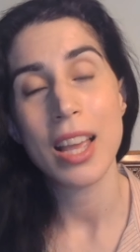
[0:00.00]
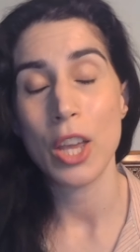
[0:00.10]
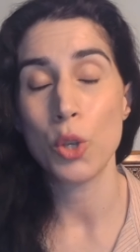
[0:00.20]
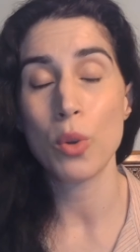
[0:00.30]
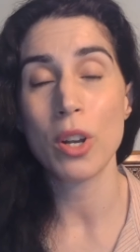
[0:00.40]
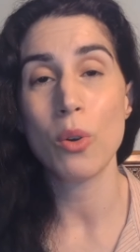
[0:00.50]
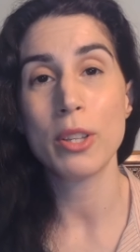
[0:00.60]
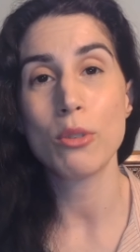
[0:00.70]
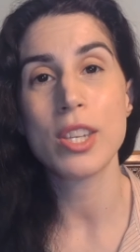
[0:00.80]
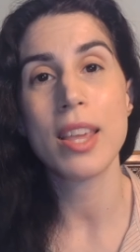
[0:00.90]
You are going
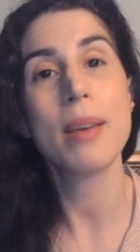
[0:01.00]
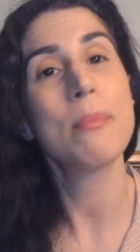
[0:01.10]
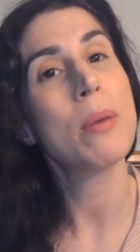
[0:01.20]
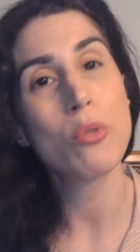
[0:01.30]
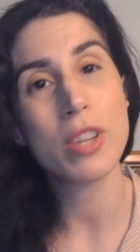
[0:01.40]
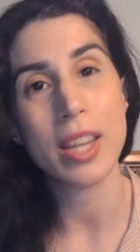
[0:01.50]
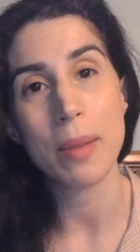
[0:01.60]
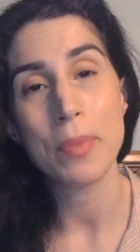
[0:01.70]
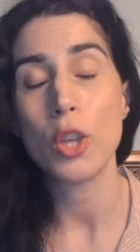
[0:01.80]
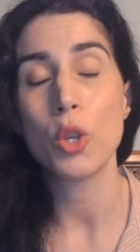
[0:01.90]
to see them moody.
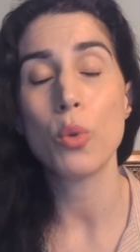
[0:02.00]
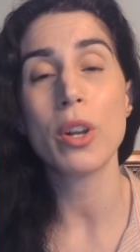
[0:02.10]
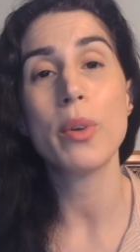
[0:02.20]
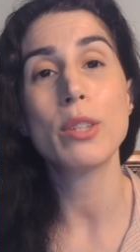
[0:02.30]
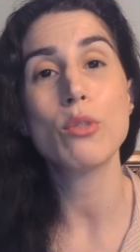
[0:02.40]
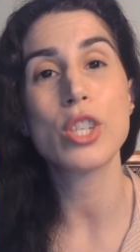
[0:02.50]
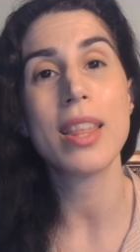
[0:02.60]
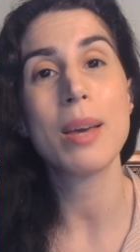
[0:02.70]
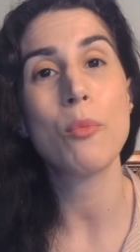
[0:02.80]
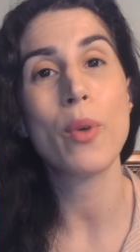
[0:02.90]
You are going to see
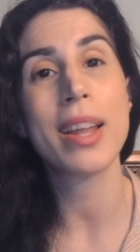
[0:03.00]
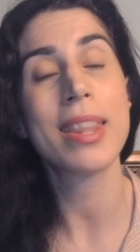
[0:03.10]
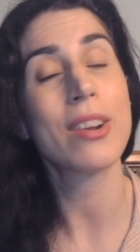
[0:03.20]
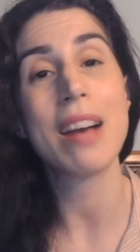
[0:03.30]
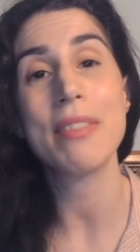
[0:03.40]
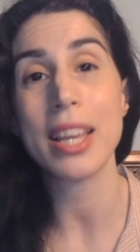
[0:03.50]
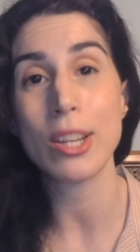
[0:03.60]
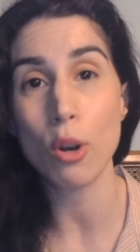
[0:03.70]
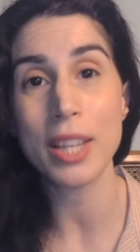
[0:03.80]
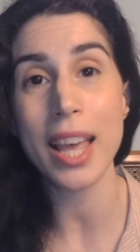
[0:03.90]
them when they're having an
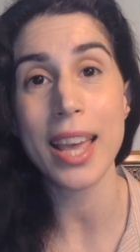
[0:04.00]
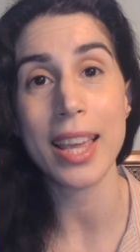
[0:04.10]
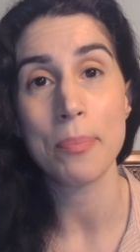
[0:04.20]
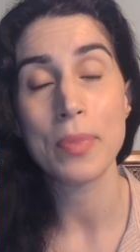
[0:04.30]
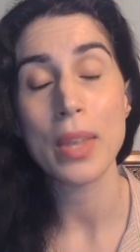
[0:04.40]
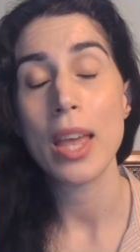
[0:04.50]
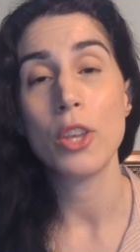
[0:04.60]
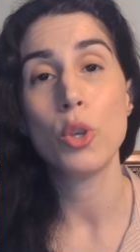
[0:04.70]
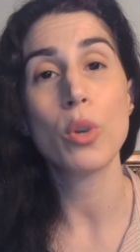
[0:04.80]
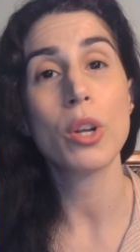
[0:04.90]
off day.
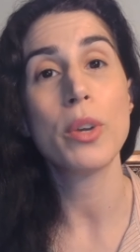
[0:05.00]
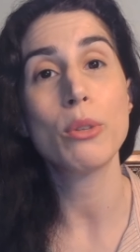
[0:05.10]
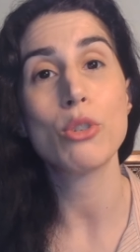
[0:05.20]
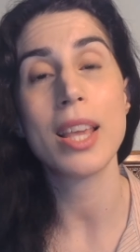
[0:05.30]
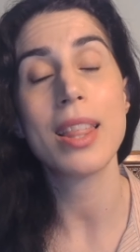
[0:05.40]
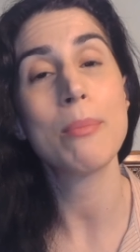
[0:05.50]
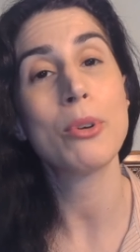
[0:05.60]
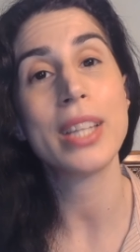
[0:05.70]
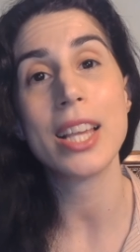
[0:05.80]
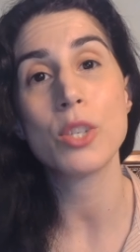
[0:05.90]
You are going to see them on
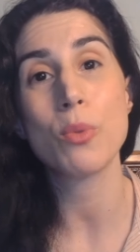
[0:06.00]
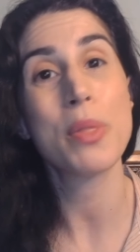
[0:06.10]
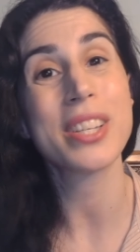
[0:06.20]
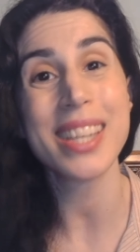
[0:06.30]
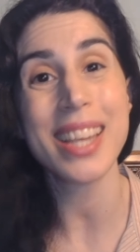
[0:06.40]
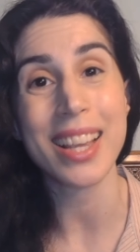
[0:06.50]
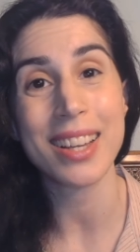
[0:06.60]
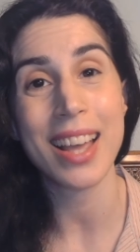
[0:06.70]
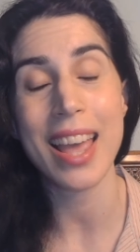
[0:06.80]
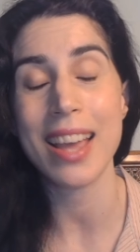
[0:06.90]
days when they're
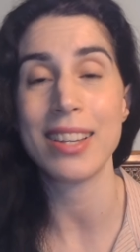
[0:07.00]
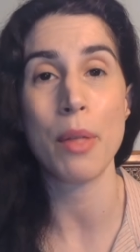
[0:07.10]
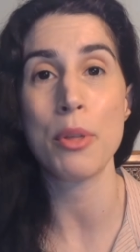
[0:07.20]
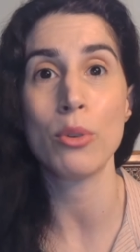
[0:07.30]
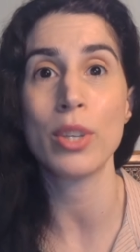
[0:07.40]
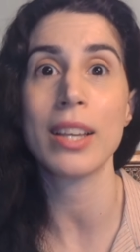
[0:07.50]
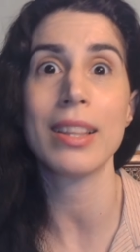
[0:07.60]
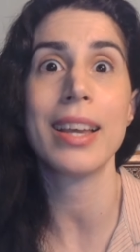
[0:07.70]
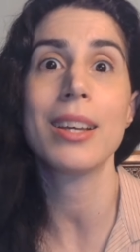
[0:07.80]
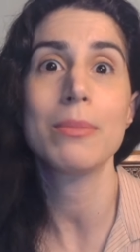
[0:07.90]
sick and they're looking
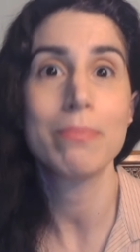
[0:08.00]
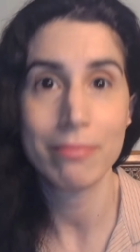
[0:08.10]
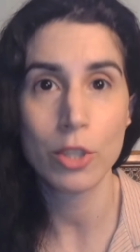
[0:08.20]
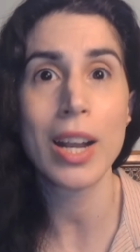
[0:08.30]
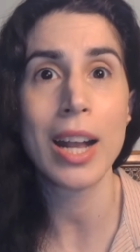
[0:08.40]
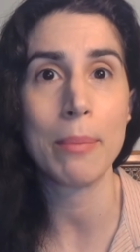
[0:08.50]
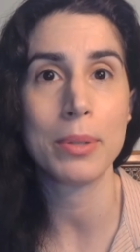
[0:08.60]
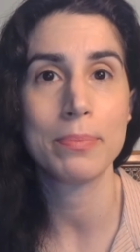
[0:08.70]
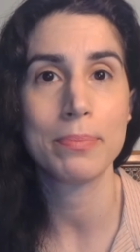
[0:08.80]
like crap.